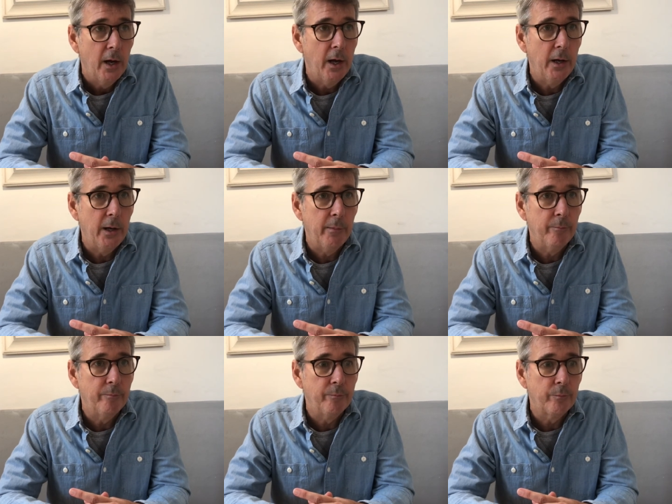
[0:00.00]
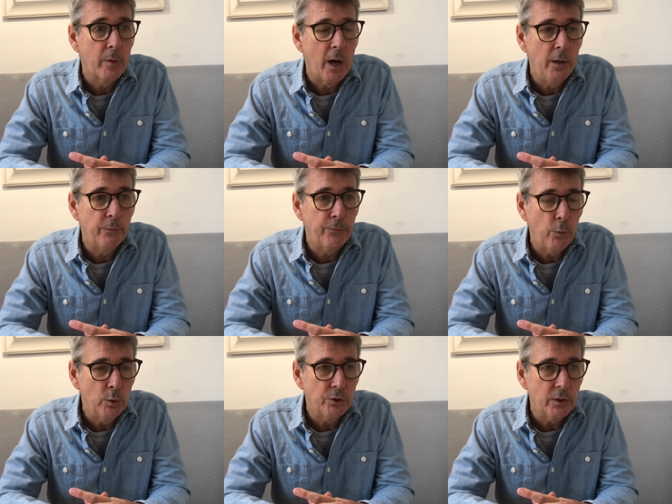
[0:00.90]

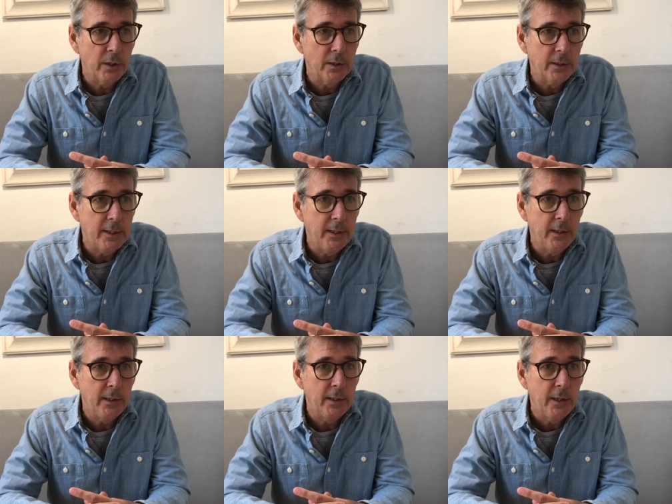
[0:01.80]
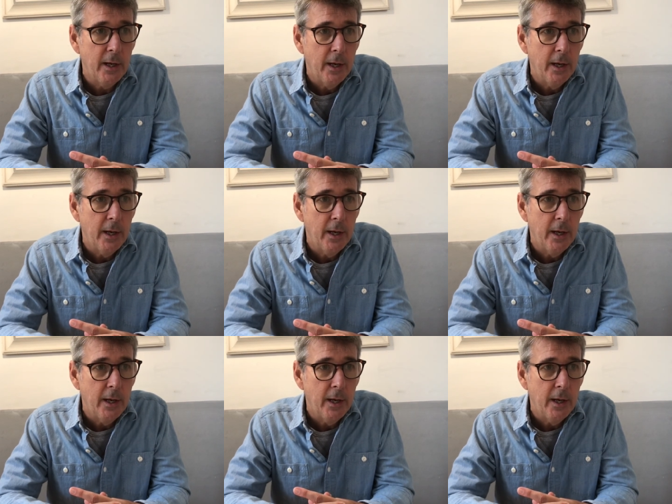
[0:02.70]
Unfortunately,